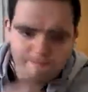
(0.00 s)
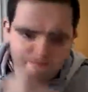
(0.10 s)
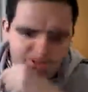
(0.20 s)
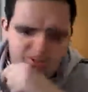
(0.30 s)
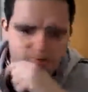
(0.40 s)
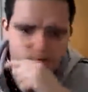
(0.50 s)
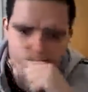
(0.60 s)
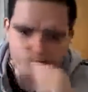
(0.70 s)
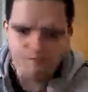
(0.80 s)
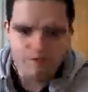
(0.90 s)
yeah,
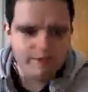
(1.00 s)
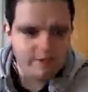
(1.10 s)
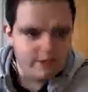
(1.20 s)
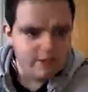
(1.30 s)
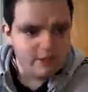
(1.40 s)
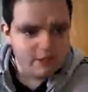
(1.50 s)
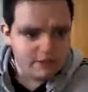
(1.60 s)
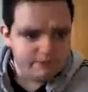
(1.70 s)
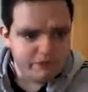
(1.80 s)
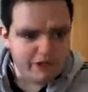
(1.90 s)

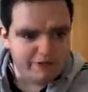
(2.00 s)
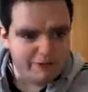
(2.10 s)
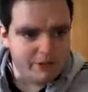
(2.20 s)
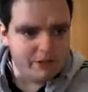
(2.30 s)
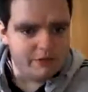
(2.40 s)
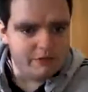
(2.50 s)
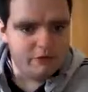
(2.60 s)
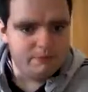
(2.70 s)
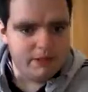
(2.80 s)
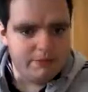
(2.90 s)
talked a bit, good
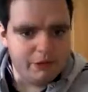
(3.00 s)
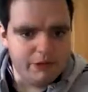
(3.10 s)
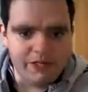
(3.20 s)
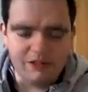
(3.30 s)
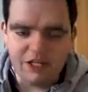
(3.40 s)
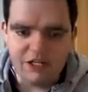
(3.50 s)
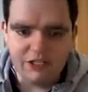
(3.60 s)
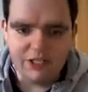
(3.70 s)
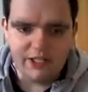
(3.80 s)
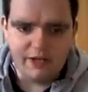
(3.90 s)
bit about alcohol
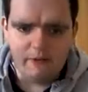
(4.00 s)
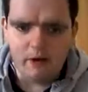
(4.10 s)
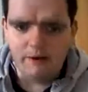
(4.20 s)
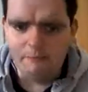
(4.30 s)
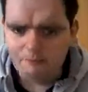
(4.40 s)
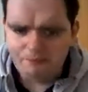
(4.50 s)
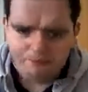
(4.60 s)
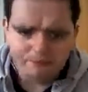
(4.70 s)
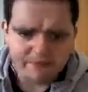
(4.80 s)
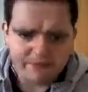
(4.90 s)
there. Oh,
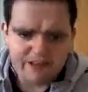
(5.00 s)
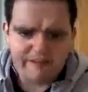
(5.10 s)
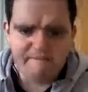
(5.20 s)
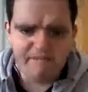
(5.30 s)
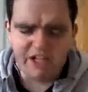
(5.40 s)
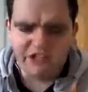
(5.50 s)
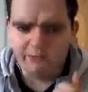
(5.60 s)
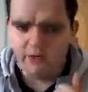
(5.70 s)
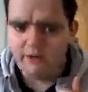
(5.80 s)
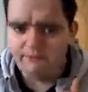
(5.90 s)
actually,
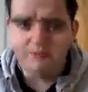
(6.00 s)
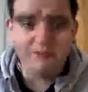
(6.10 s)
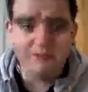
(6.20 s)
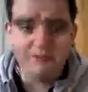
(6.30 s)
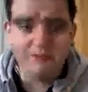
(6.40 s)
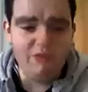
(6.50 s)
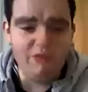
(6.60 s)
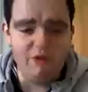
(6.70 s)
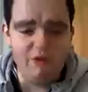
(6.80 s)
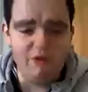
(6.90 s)
I'm
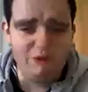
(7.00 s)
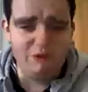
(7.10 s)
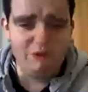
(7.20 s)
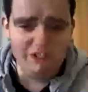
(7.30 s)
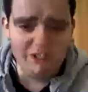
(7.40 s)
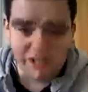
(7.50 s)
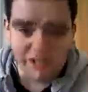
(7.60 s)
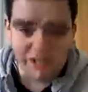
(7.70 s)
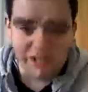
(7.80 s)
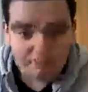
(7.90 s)
going to move on to
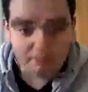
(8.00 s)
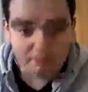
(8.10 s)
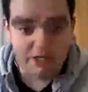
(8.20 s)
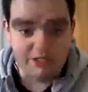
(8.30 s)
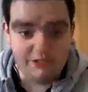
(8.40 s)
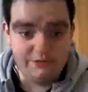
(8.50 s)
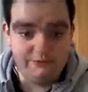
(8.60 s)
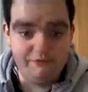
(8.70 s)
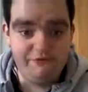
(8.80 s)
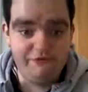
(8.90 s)
cider because
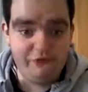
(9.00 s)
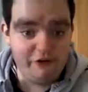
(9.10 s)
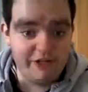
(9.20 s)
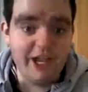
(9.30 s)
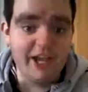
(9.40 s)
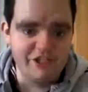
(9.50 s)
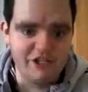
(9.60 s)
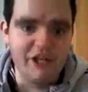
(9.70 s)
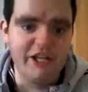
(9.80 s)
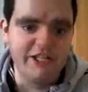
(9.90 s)
fuck yeah,
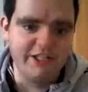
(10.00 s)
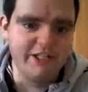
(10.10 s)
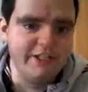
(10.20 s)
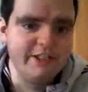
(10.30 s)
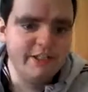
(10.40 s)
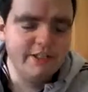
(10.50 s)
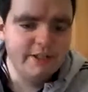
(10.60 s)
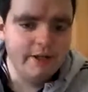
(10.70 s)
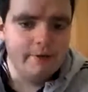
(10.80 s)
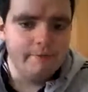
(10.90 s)
cider.
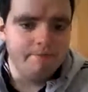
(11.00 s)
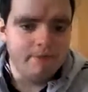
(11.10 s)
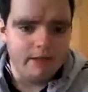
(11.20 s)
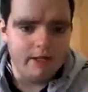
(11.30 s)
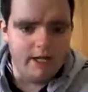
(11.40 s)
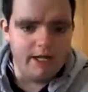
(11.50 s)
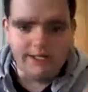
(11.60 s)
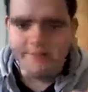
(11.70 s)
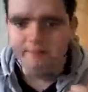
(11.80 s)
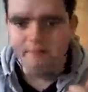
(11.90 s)

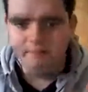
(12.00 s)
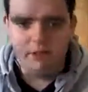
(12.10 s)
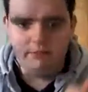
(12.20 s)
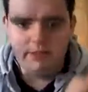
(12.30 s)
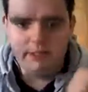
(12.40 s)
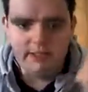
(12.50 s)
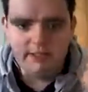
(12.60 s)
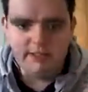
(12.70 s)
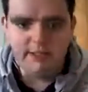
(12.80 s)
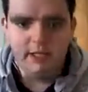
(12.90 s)

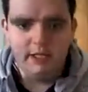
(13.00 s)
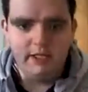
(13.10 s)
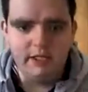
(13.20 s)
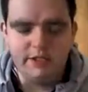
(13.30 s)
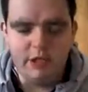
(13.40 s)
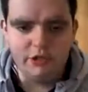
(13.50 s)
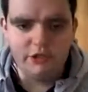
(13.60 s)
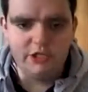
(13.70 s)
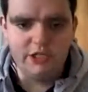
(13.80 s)
Bulmers, there's Orchard